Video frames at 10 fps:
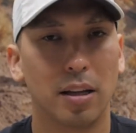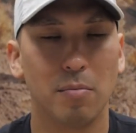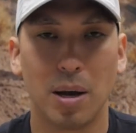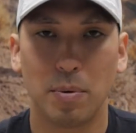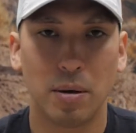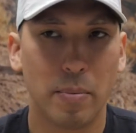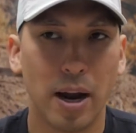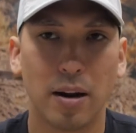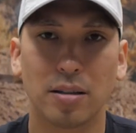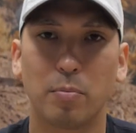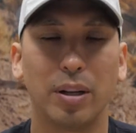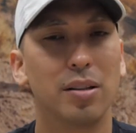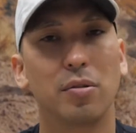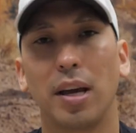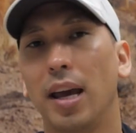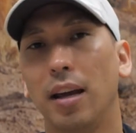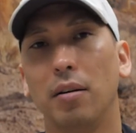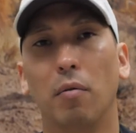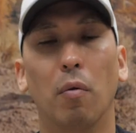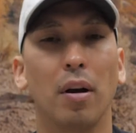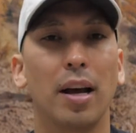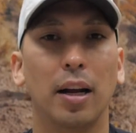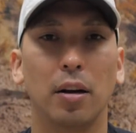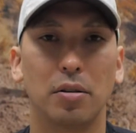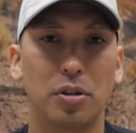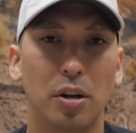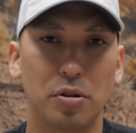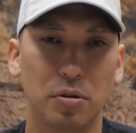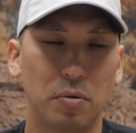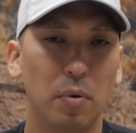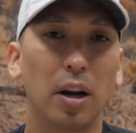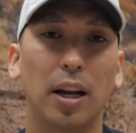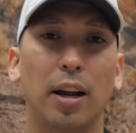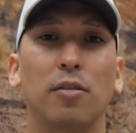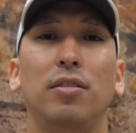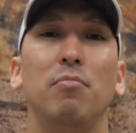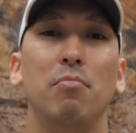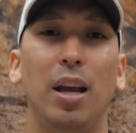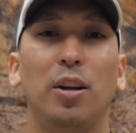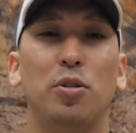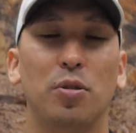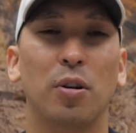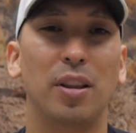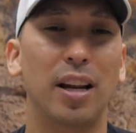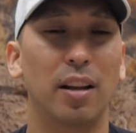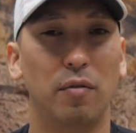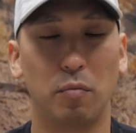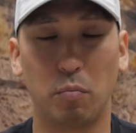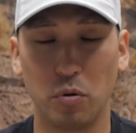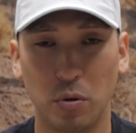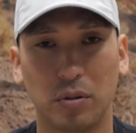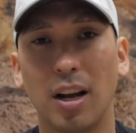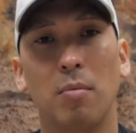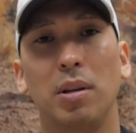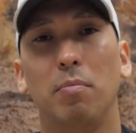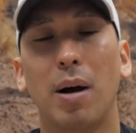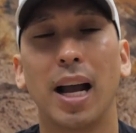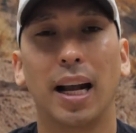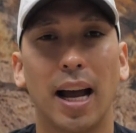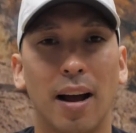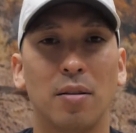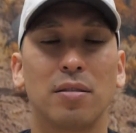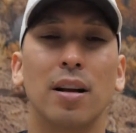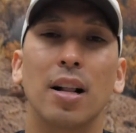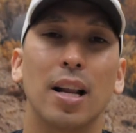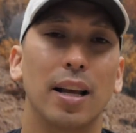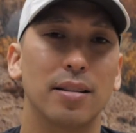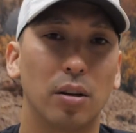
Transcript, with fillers: you might be embarrassed, but it's okay. We're not here to judge you. We're here to make sure that if you tell me buying a house is